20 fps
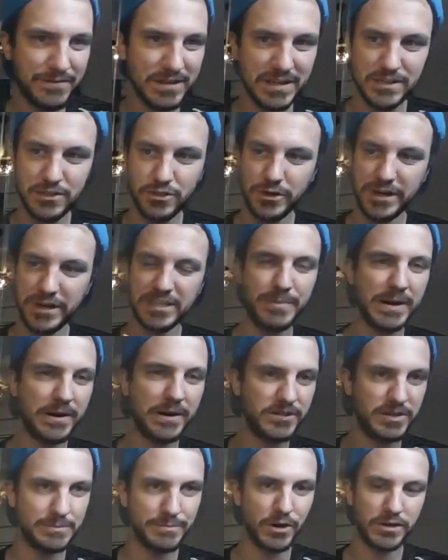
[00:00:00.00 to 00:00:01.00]
I have the
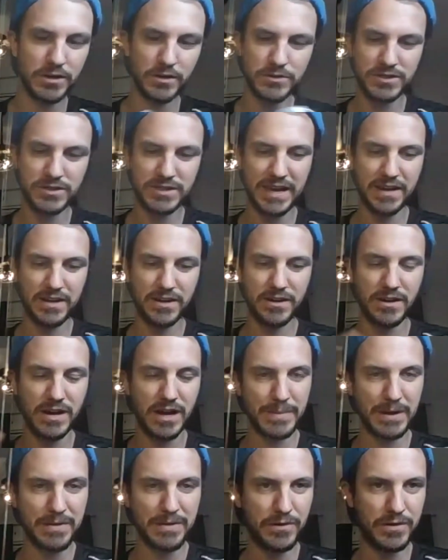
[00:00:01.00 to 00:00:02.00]
transparency barcode scanner
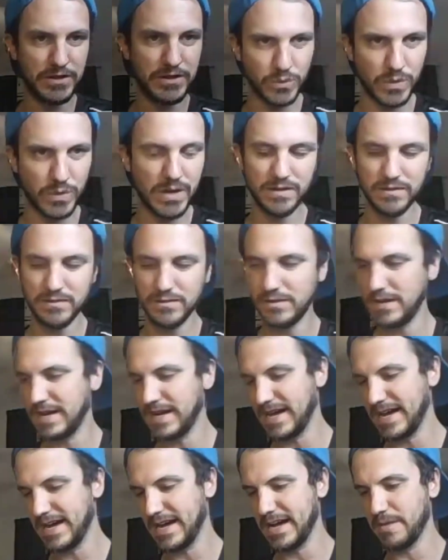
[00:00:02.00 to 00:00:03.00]
on my phone as well.
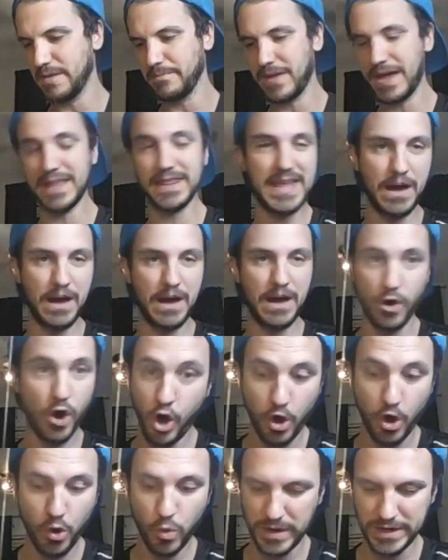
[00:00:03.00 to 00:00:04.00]
And that will
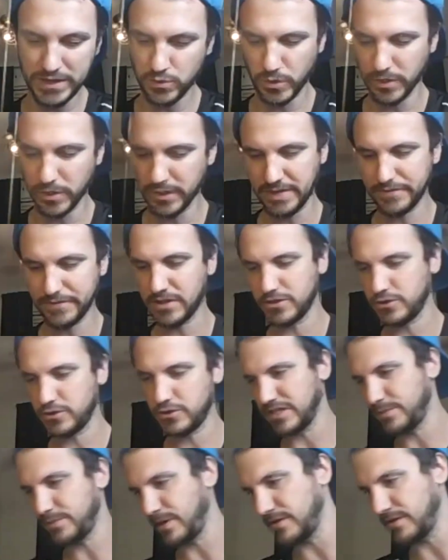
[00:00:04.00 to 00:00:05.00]
always work if there's a
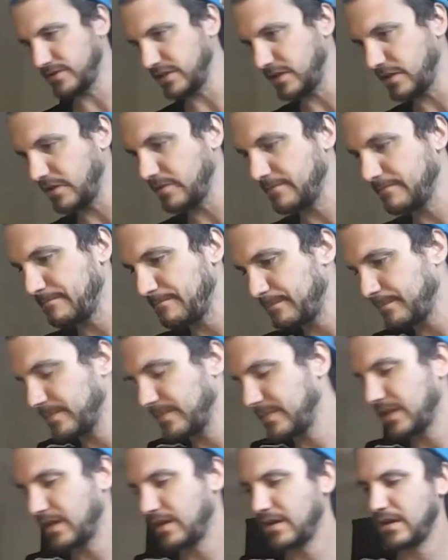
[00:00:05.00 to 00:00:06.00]
transparency code.
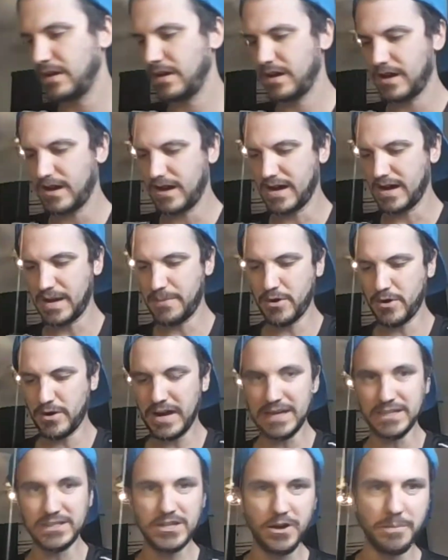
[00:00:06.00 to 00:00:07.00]

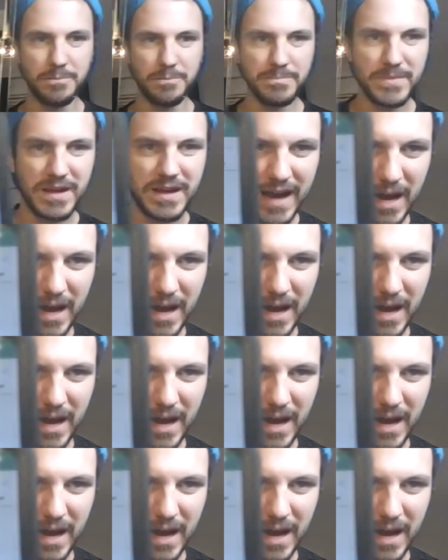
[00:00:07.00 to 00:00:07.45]
Okay, so